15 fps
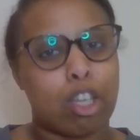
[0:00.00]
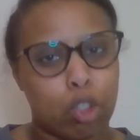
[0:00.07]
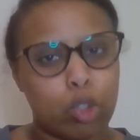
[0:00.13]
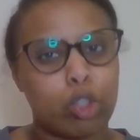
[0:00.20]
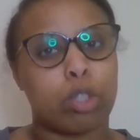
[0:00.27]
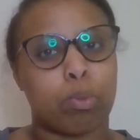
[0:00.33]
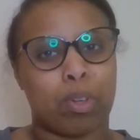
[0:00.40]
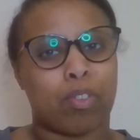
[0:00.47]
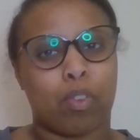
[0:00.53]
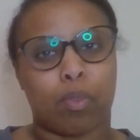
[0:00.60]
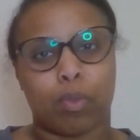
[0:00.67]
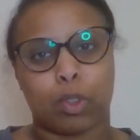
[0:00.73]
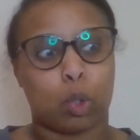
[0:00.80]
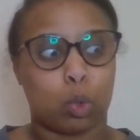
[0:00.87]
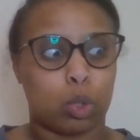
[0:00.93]
used to be from
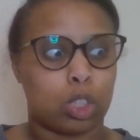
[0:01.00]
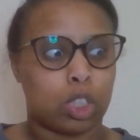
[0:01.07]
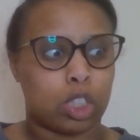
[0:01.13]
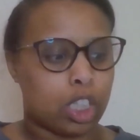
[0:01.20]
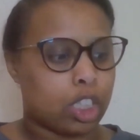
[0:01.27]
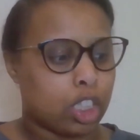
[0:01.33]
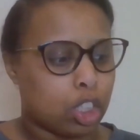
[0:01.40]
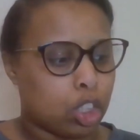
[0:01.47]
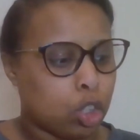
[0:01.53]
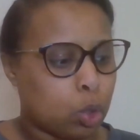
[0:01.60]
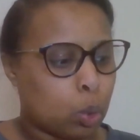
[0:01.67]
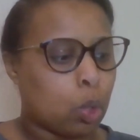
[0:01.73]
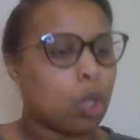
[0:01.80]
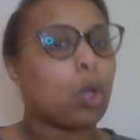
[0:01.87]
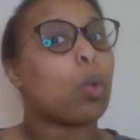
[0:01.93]
the Soul Society too,
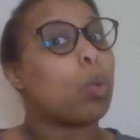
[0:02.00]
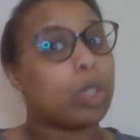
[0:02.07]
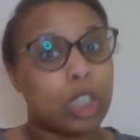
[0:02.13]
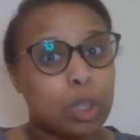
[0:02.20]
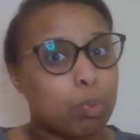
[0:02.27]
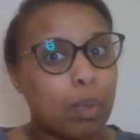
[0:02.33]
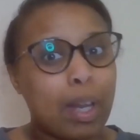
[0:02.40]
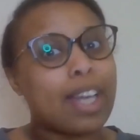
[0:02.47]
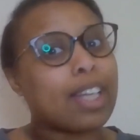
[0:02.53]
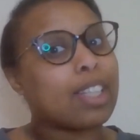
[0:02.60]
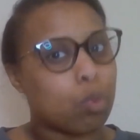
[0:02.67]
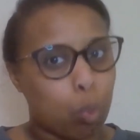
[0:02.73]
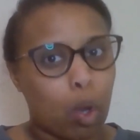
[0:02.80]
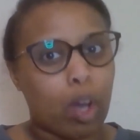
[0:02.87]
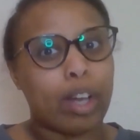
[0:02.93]
which
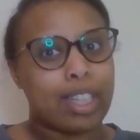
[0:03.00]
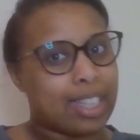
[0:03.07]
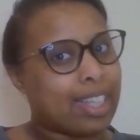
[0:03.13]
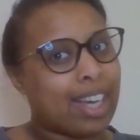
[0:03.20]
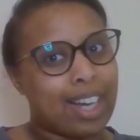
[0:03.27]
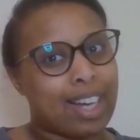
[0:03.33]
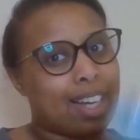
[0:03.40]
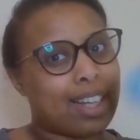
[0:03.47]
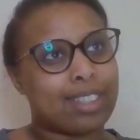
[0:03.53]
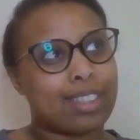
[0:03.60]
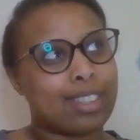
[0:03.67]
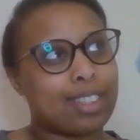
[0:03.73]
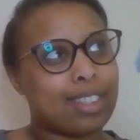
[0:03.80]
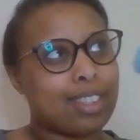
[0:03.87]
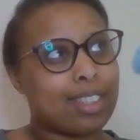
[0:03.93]
explains why he
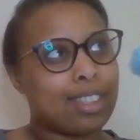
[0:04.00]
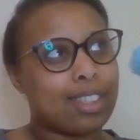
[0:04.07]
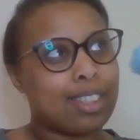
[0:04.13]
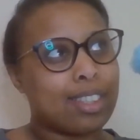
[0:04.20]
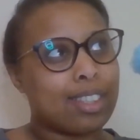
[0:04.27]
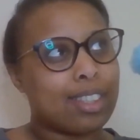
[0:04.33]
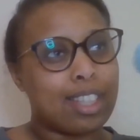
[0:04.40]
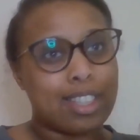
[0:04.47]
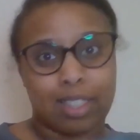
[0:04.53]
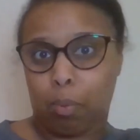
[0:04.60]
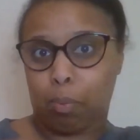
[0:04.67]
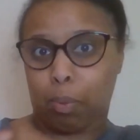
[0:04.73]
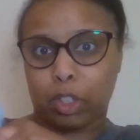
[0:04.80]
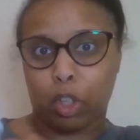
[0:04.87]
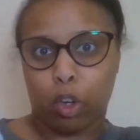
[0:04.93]
has a
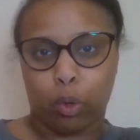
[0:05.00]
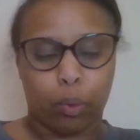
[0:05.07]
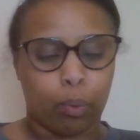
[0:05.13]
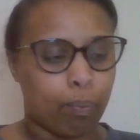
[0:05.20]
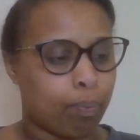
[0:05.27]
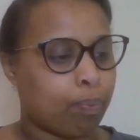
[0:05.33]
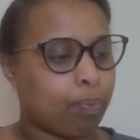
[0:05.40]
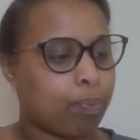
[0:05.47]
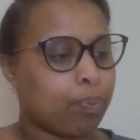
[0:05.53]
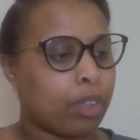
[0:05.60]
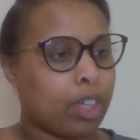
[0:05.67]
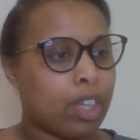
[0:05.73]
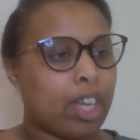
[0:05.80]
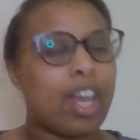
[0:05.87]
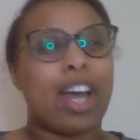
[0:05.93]
zanbakuto.
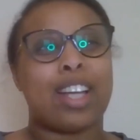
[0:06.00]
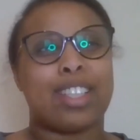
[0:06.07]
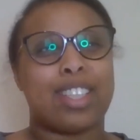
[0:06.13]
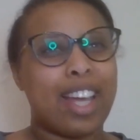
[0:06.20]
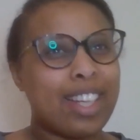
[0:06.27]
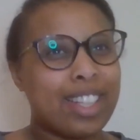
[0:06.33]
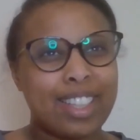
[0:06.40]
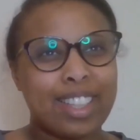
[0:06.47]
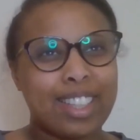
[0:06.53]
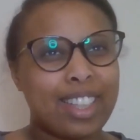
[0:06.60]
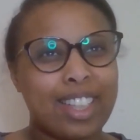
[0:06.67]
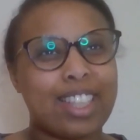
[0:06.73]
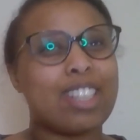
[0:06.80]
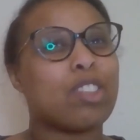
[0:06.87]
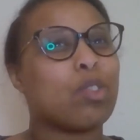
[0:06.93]
And
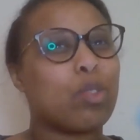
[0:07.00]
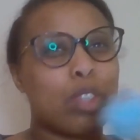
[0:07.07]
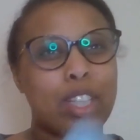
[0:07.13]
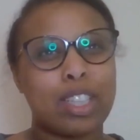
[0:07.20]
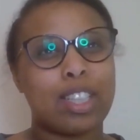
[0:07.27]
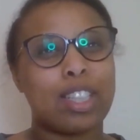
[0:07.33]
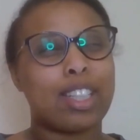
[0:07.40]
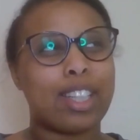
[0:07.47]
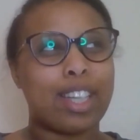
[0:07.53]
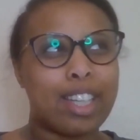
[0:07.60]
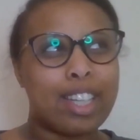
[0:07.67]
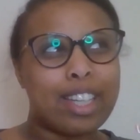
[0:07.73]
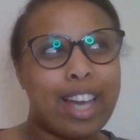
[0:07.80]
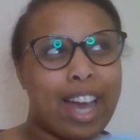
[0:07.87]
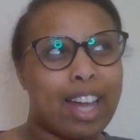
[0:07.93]
technically he
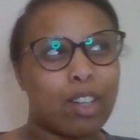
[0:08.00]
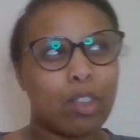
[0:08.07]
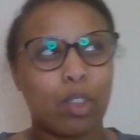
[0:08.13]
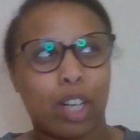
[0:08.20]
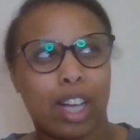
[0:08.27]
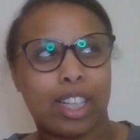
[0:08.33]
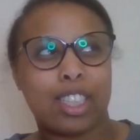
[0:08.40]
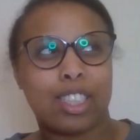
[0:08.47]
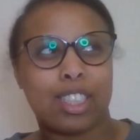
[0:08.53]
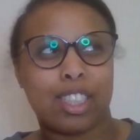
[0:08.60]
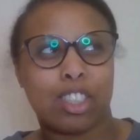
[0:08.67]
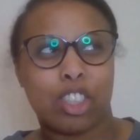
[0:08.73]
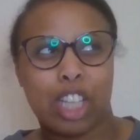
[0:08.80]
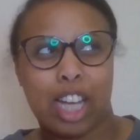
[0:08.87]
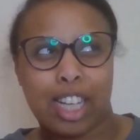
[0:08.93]
can look like he's in a
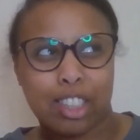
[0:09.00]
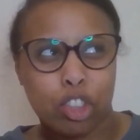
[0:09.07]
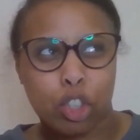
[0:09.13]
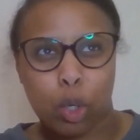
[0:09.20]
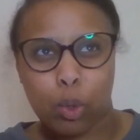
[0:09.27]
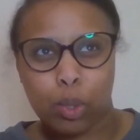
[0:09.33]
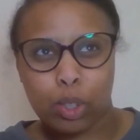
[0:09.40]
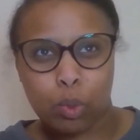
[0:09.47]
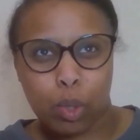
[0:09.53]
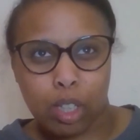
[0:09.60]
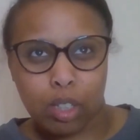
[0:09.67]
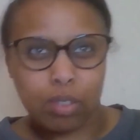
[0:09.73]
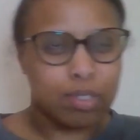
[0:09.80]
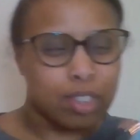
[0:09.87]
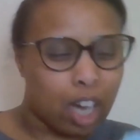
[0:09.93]
shihatsho as
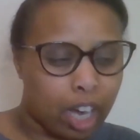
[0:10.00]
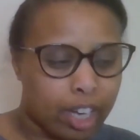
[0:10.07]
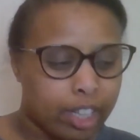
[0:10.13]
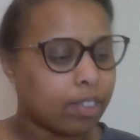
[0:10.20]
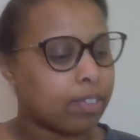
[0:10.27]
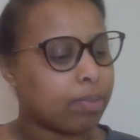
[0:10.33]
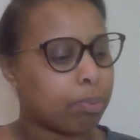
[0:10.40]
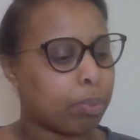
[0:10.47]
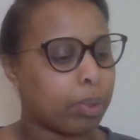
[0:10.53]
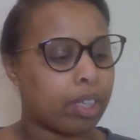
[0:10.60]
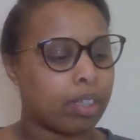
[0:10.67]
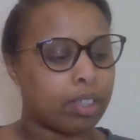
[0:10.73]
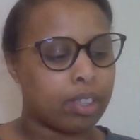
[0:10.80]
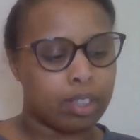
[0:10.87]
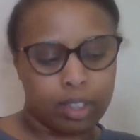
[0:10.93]
well, kind of,
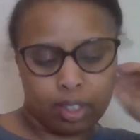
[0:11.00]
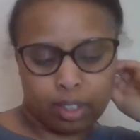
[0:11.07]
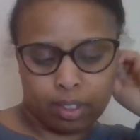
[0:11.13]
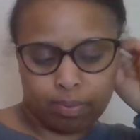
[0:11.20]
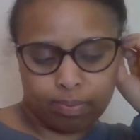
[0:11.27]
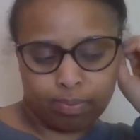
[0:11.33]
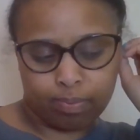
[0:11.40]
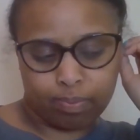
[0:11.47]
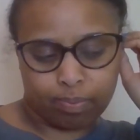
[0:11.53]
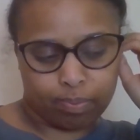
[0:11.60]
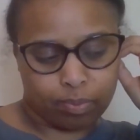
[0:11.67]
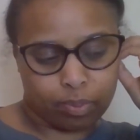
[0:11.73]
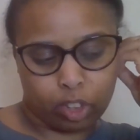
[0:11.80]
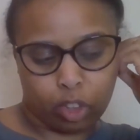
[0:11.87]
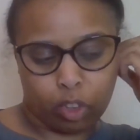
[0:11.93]
but
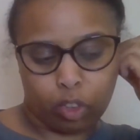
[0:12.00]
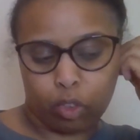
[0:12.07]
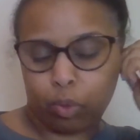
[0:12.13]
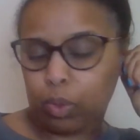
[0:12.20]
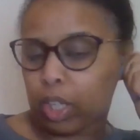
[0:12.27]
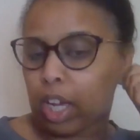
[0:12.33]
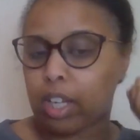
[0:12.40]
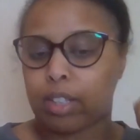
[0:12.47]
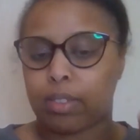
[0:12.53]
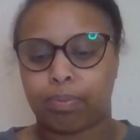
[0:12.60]
so yeah.